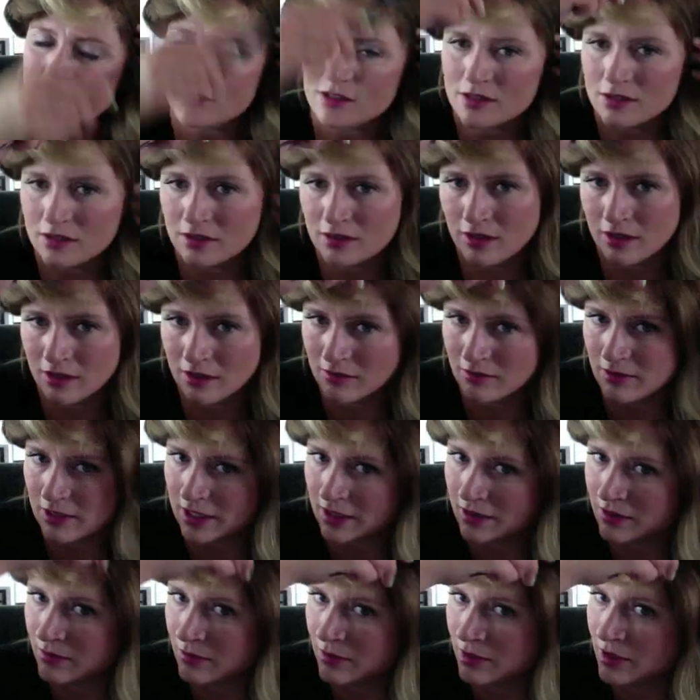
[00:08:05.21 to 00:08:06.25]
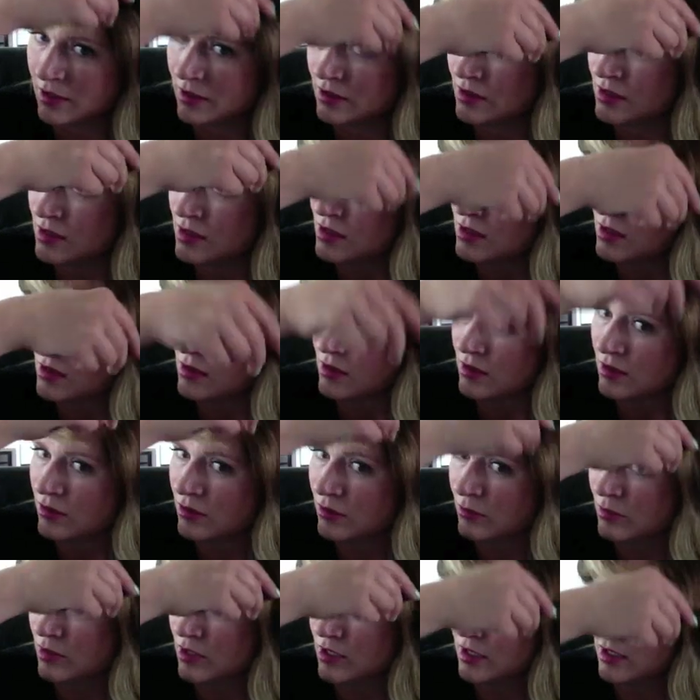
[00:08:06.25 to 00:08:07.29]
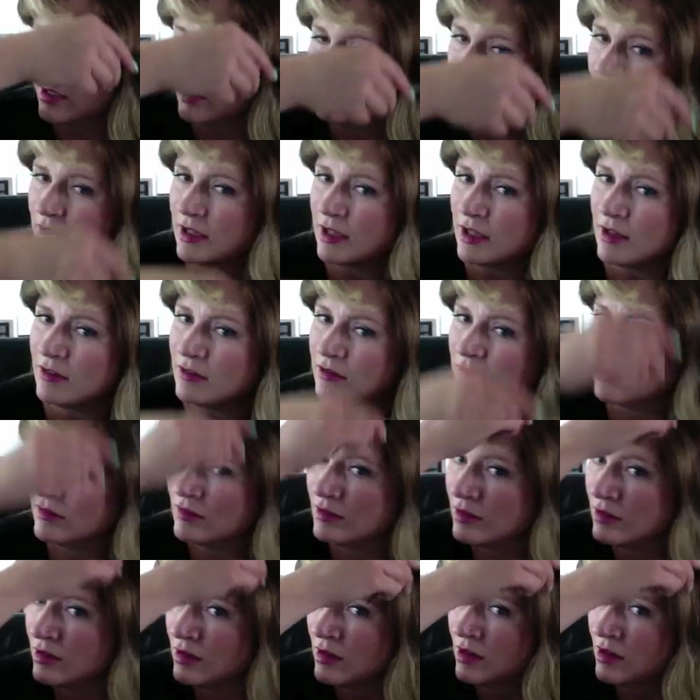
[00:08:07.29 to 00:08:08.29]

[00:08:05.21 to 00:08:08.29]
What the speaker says: just kind of randomly comb the color down,